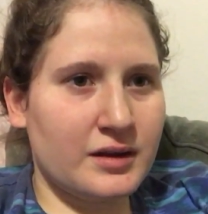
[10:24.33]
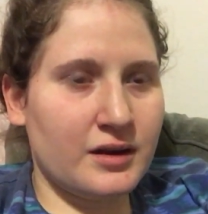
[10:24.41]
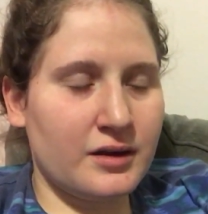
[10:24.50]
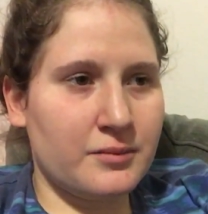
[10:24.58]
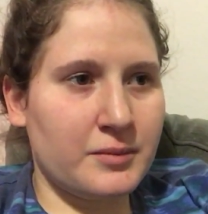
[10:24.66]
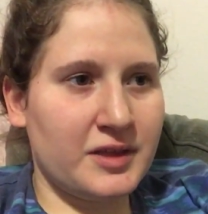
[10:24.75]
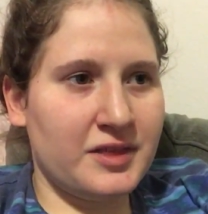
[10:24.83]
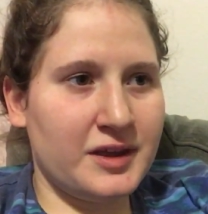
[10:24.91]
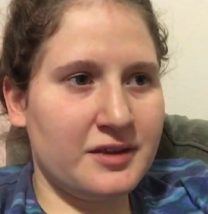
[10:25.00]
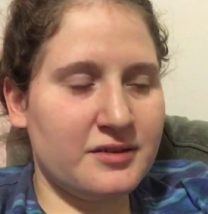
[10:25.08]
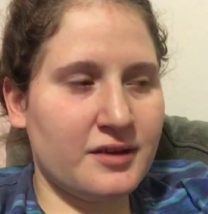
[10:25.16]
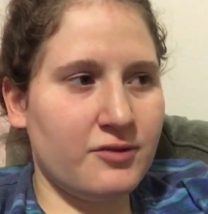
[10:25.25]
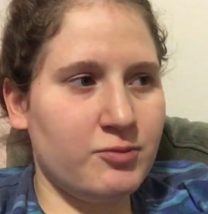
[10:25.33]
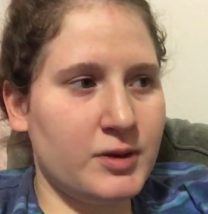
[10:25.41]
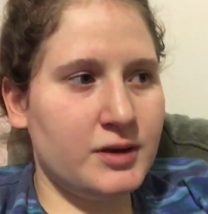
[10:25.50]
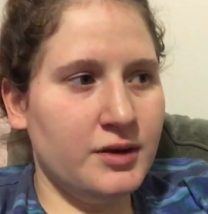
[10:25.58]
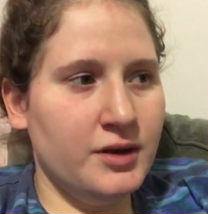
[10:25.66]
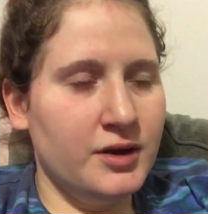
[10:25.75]
I think because I've
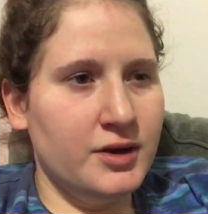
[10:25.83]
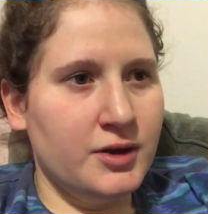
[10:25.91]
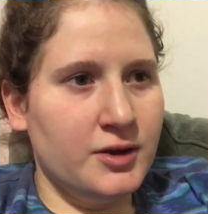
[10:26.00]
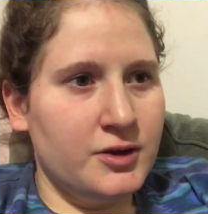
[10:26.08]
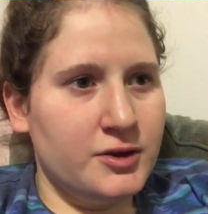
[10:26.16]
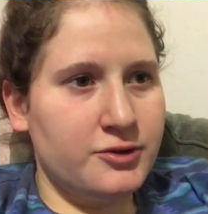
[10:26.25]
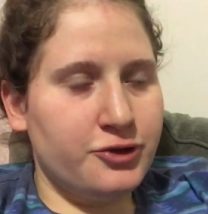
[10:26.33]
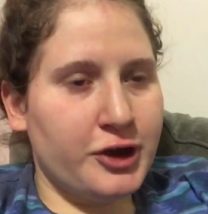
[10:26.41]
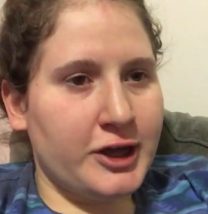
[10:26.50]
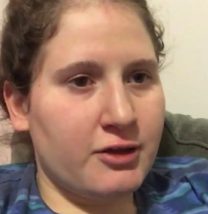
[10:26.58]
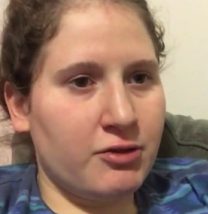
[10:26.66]
been drinking